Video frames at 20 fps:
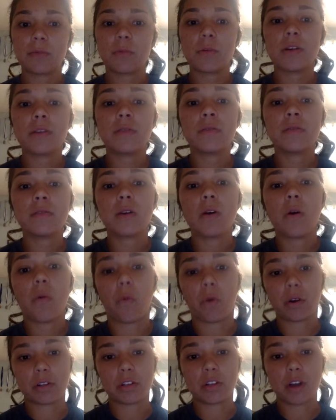wounds,
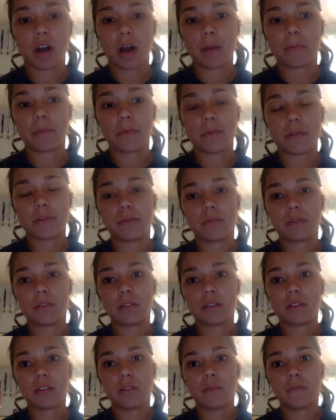or chop
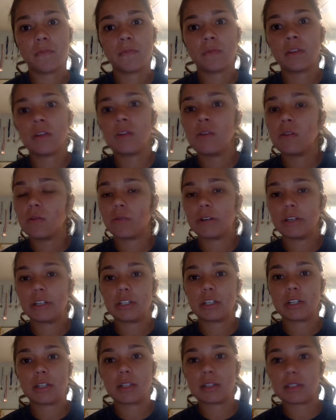wounds,
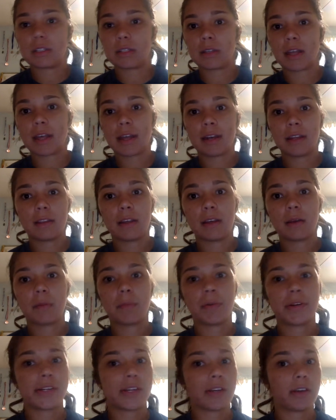which is anything
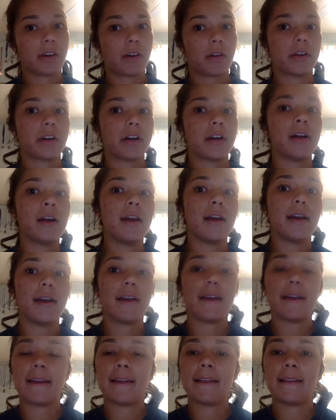particular
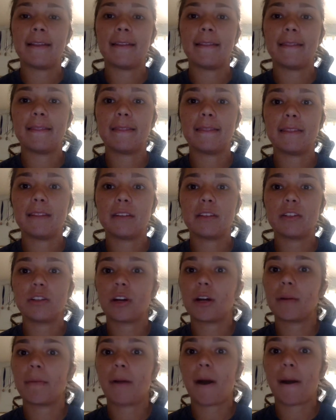in
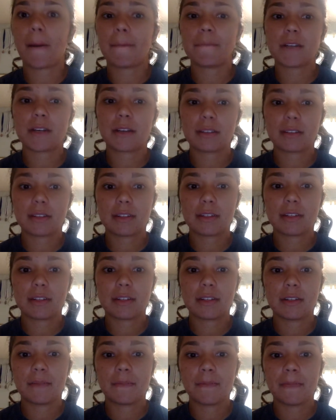sharp objects.
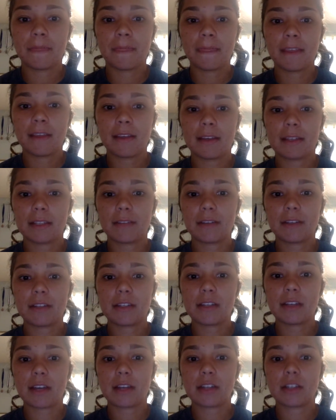
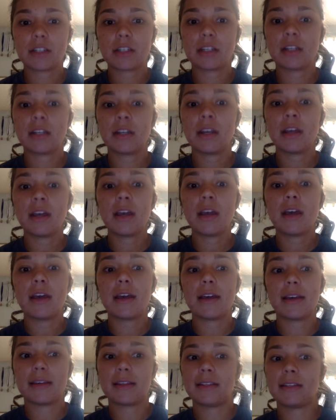Asphyxiation
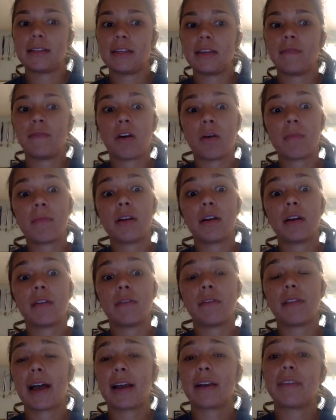is the involvement
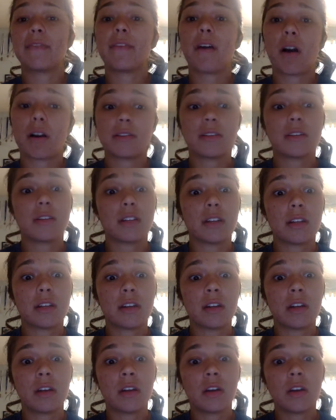of lack of
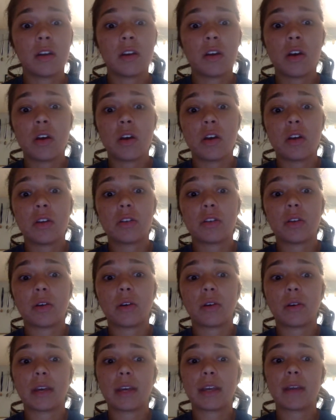oxygen, so
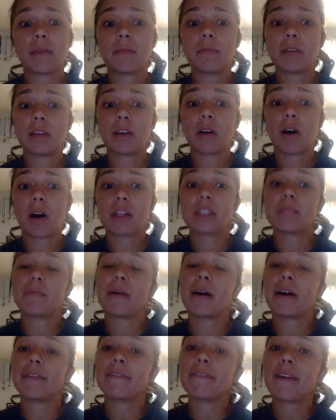it can be caused
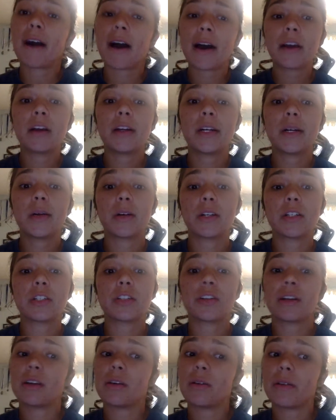by fire or
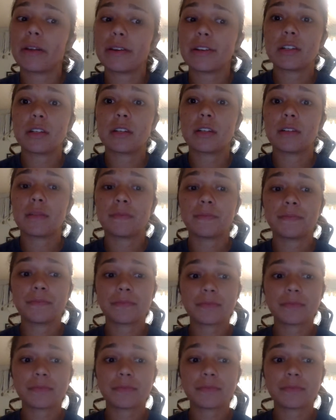strangulation.